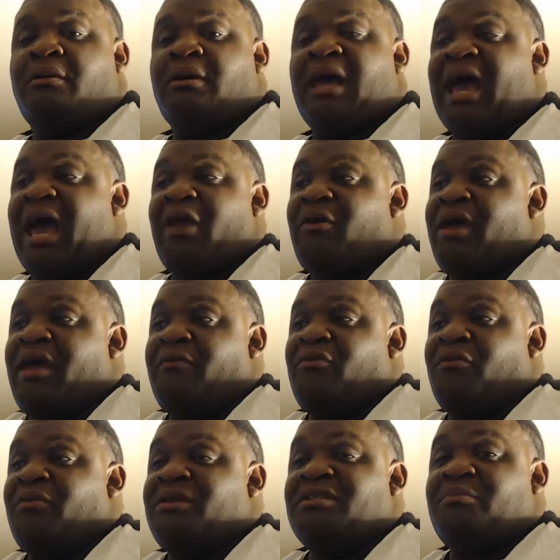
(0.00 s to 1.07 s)
I don't have no
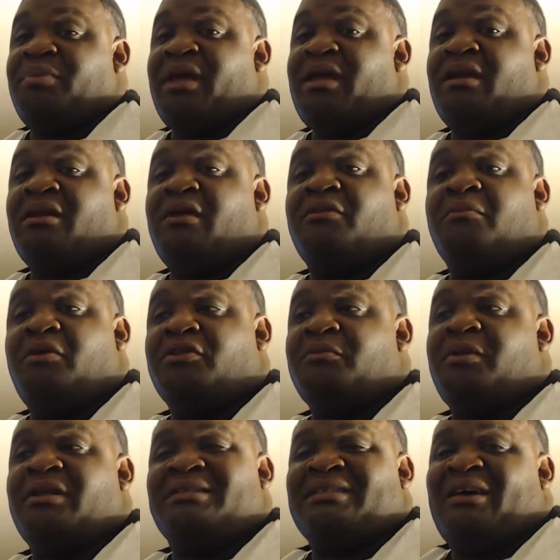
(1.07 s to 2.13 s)
reason to play any other
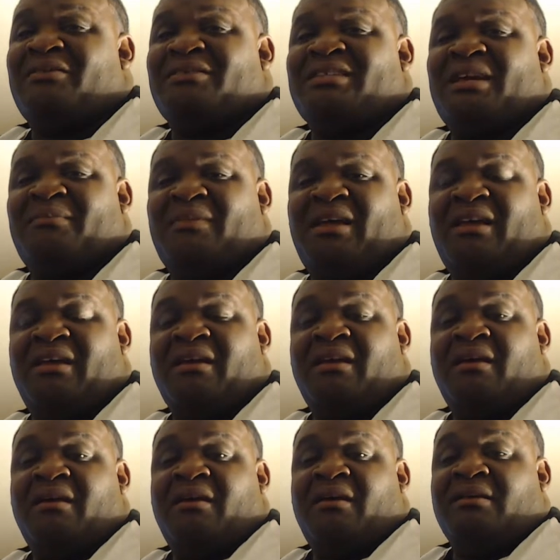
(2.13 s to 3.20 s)
multiplayer. It's all the same thing.
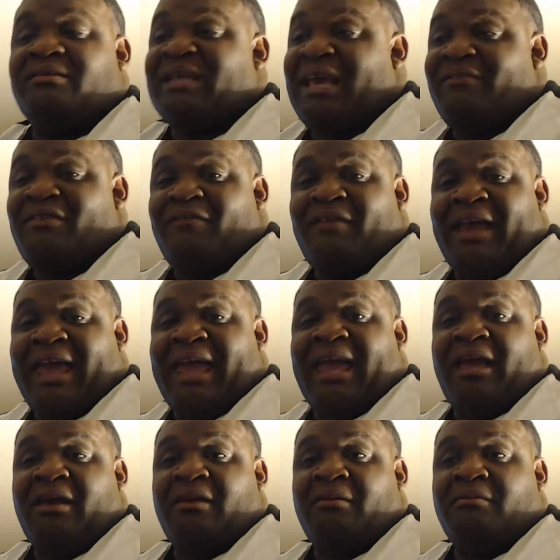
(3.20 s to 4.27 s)
Save the
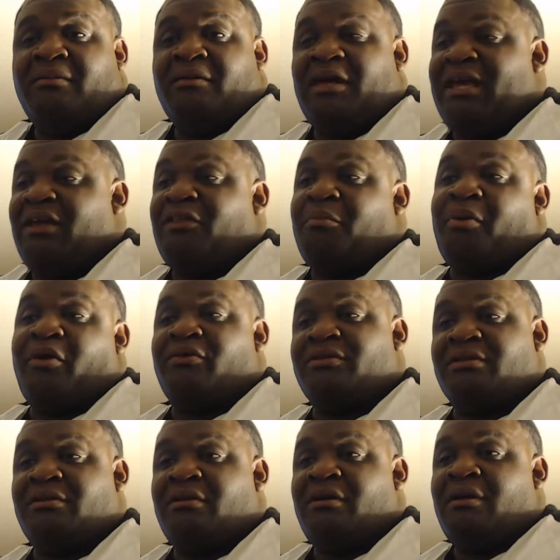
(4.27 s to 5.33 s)
flag, heal the
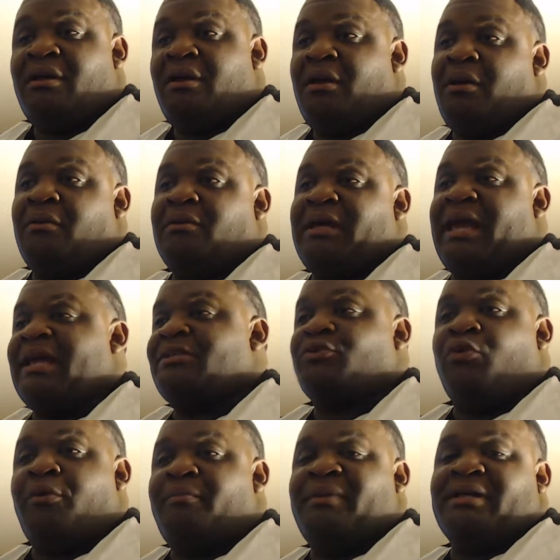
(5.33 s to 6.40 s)
person,
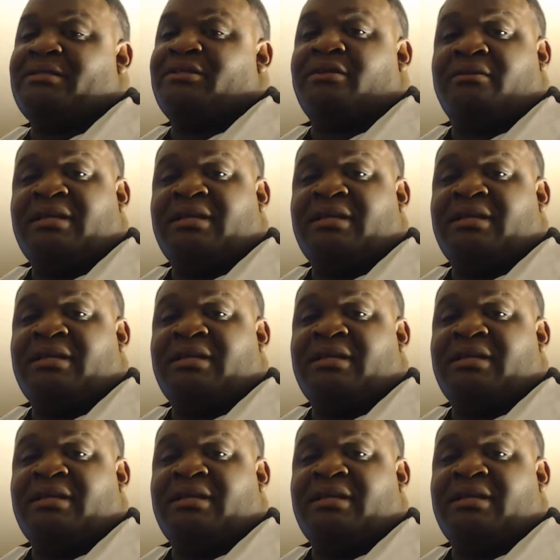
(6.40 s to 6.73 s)
escort mission.